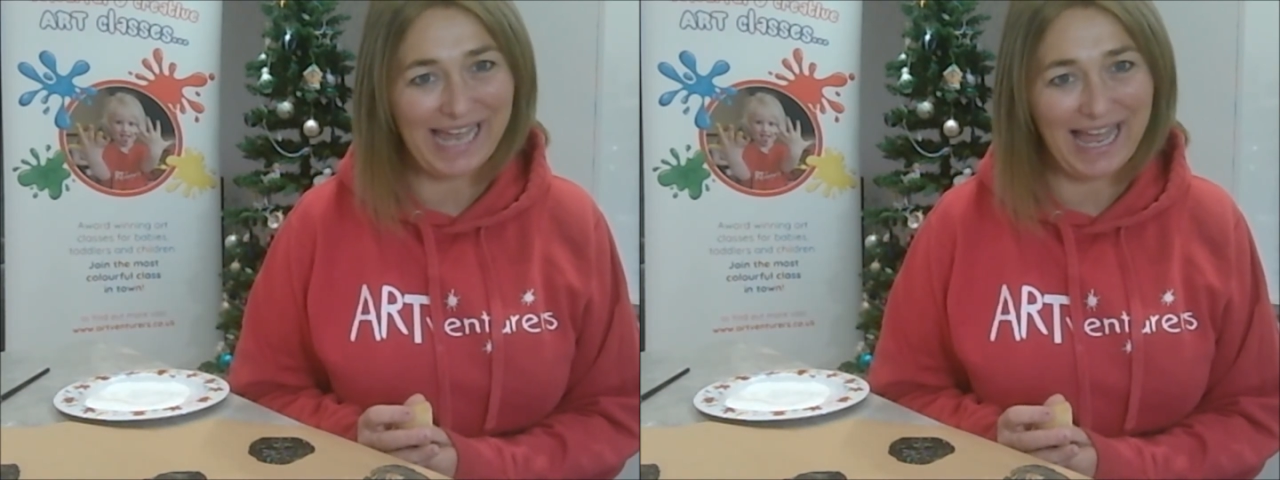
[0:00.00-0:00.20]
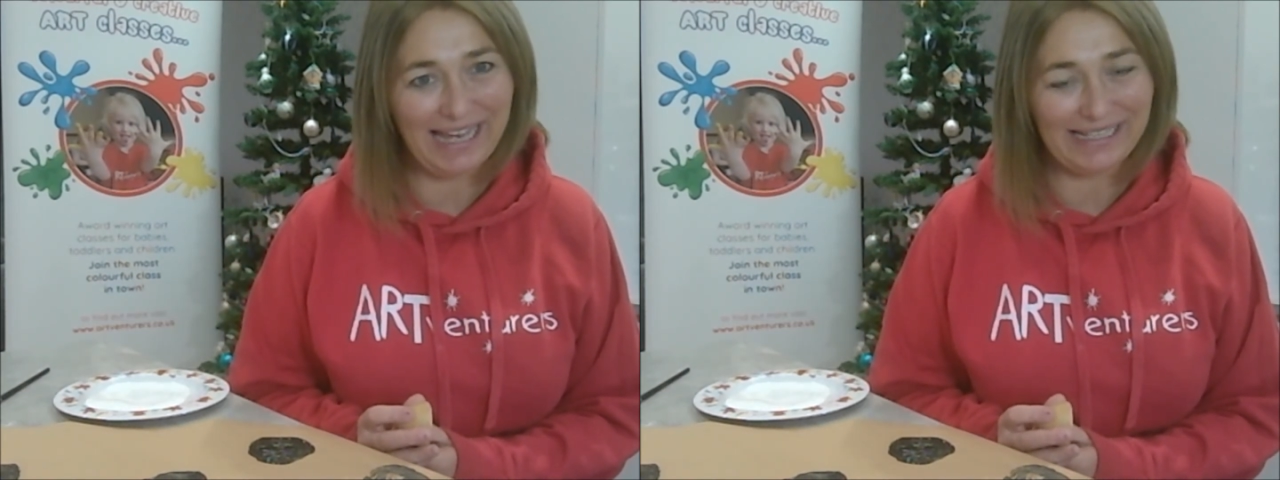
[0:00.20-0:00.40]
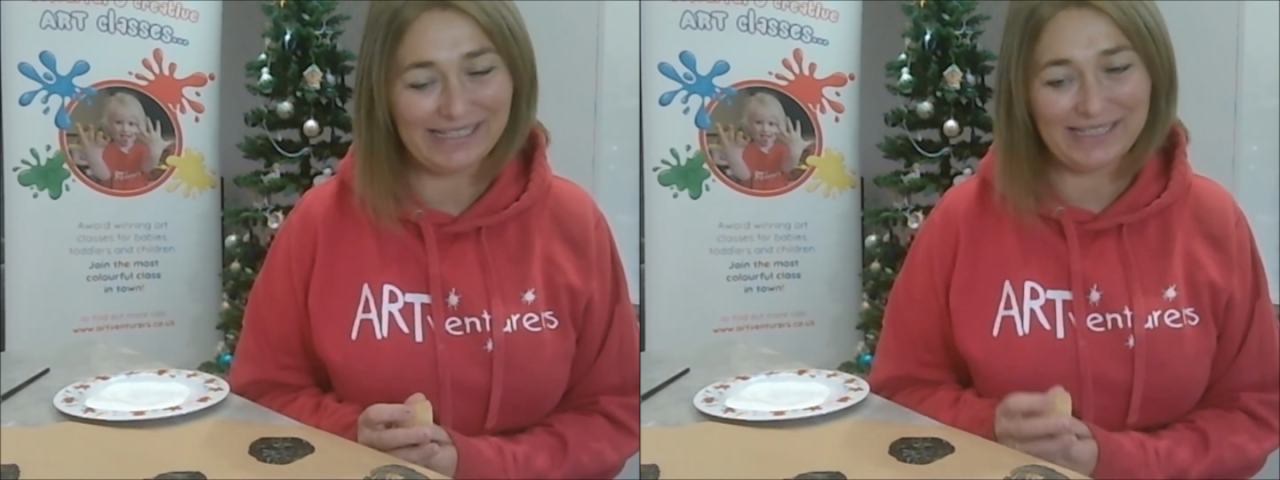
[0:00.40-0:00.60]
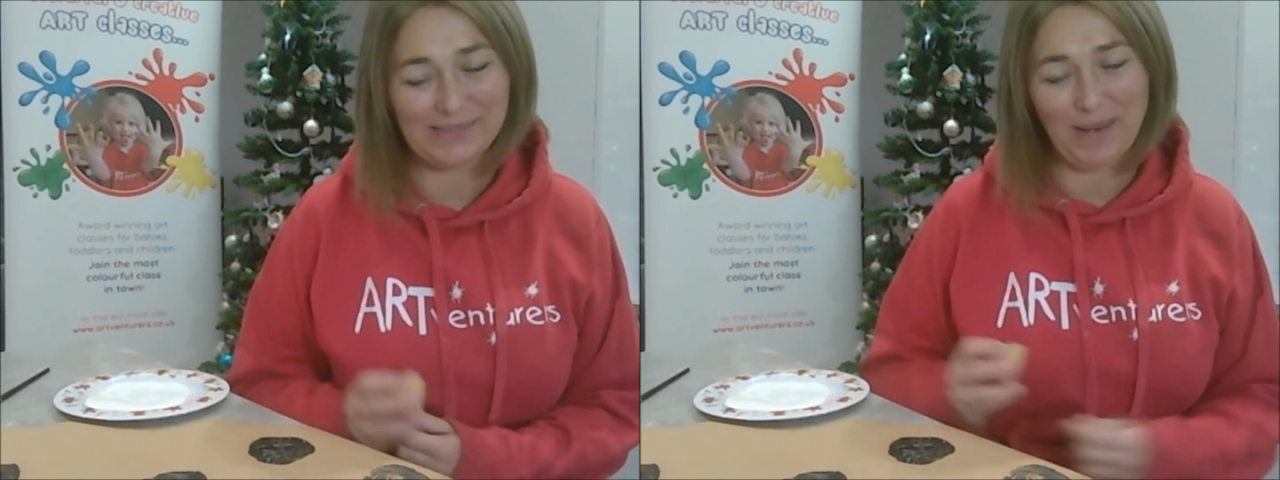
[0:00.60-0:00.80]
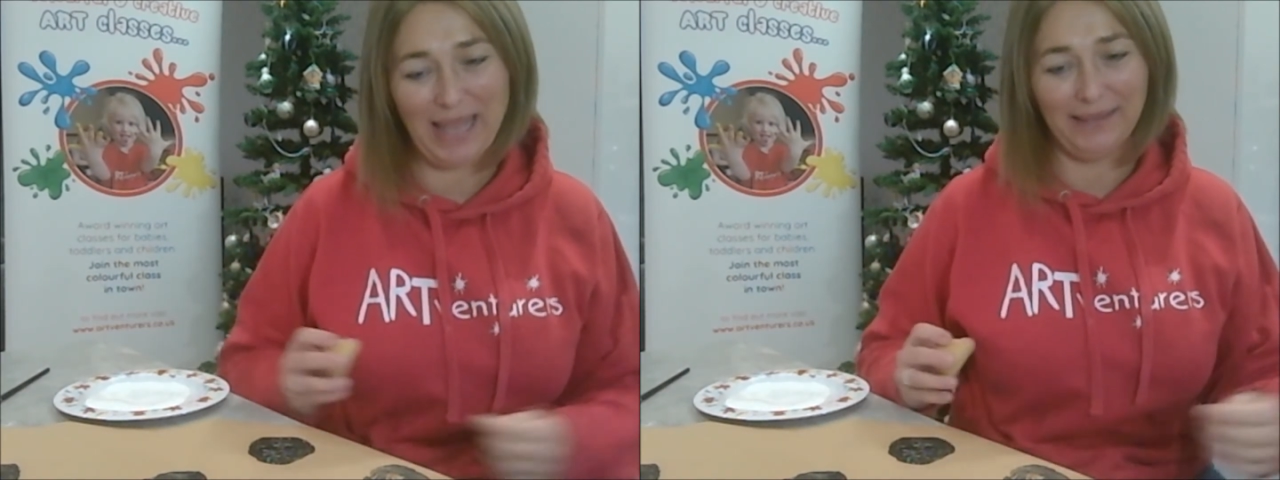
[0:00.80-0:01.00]
eyes
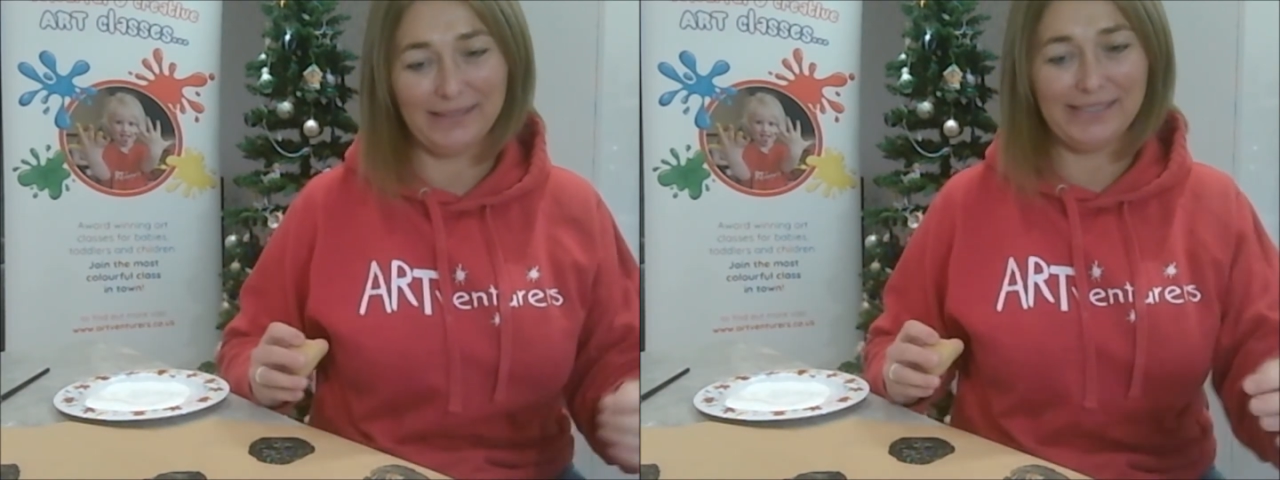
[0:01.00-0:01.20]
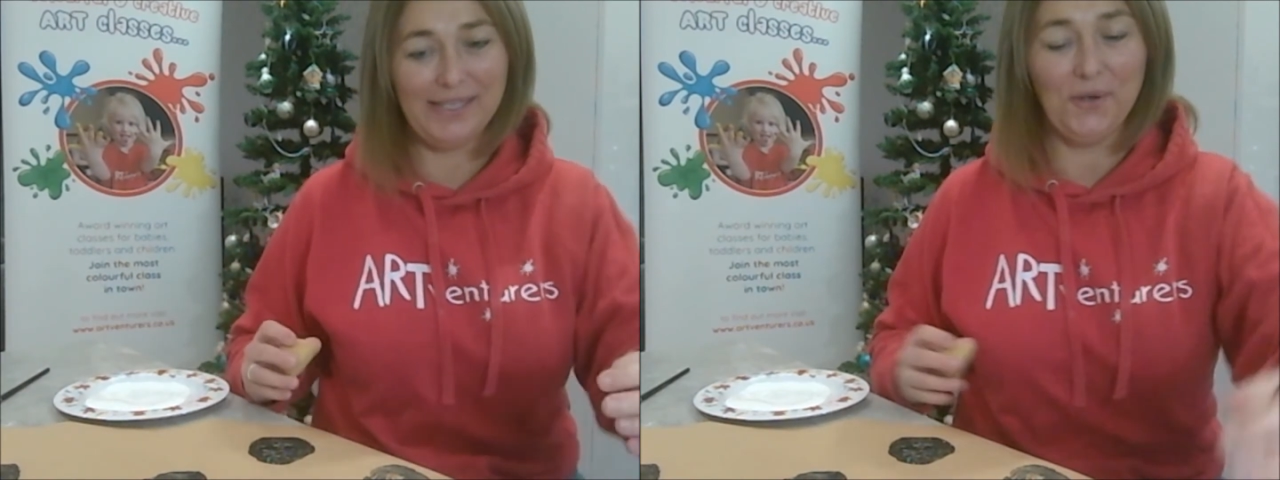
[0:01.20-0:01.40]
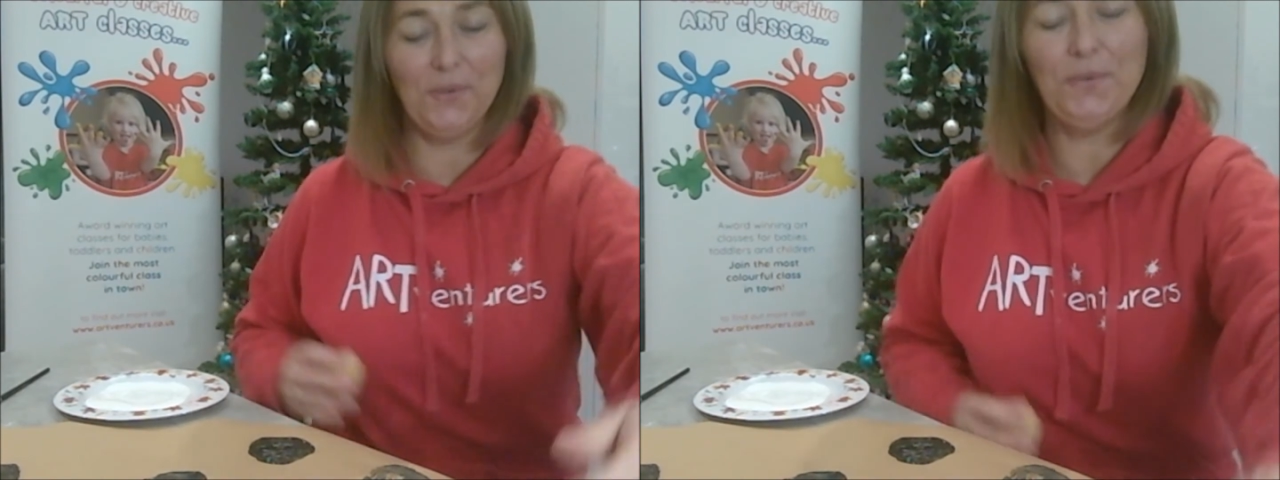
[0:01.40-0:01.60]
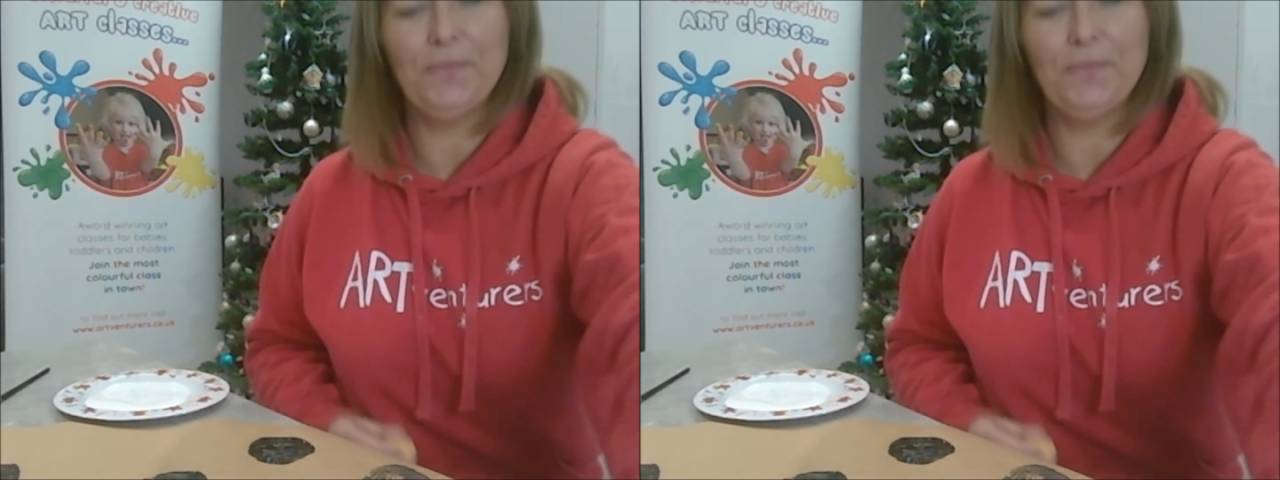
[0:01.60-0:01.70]
as well. So